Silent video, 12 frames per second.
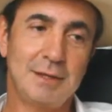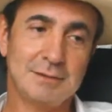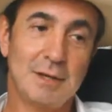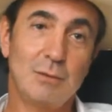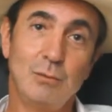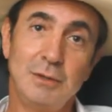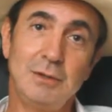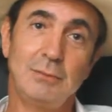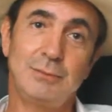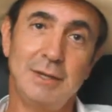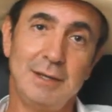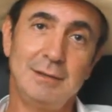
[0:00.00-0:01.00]
how we
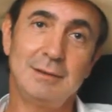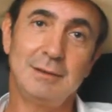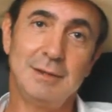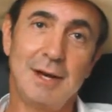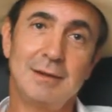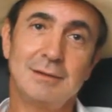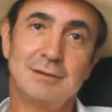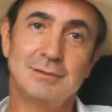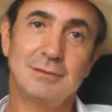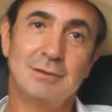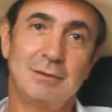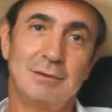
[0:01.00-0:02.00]
obtain the
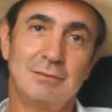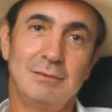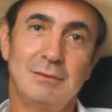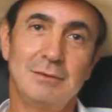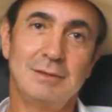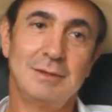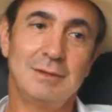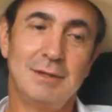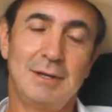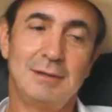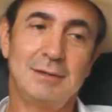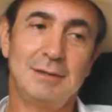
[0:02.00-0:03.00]
darkest of
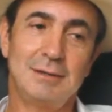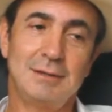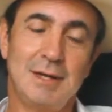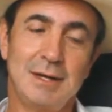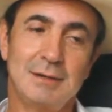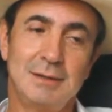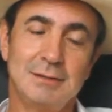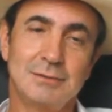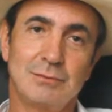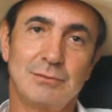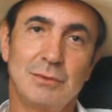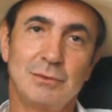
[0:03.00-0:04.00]
the darkness
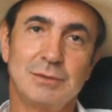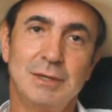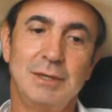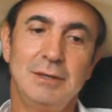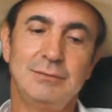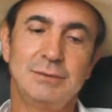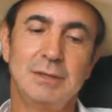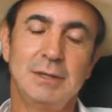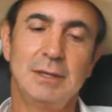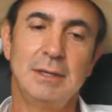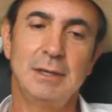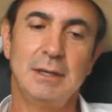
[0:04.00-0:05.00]
of those leaves.
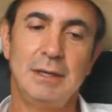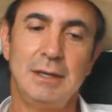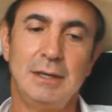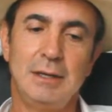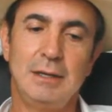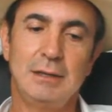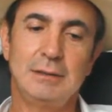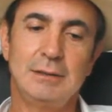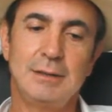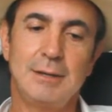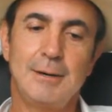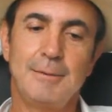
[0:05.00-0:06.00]
And
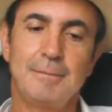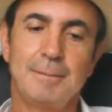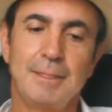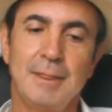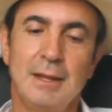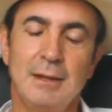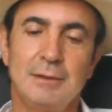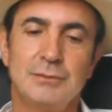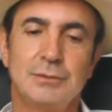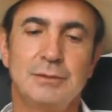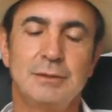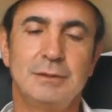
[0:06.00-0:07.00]

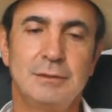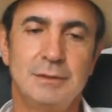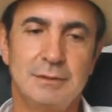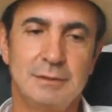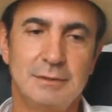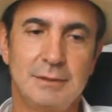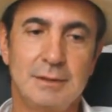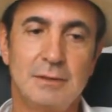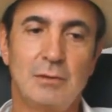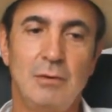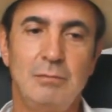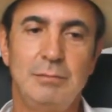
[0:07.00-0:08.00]
so the
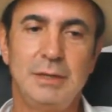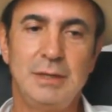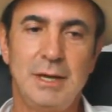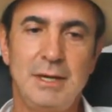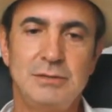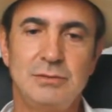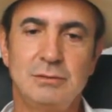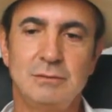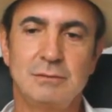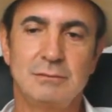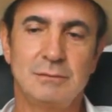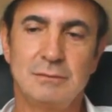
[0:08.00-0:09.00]
combination
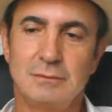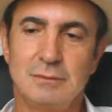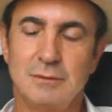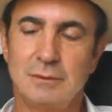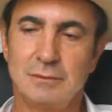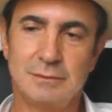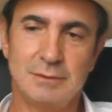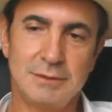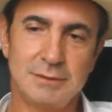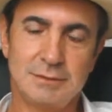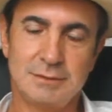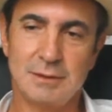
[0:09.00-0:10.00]
of
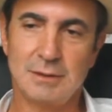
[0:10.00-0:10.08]
these